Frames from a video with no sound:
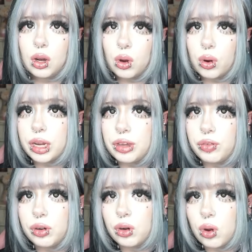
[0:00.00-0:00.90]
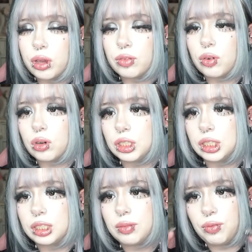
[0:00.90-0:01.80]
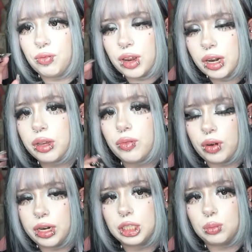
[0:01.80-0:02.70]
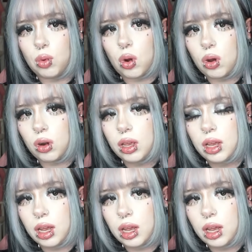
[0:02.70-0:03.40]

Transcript: Or if you're going for just very small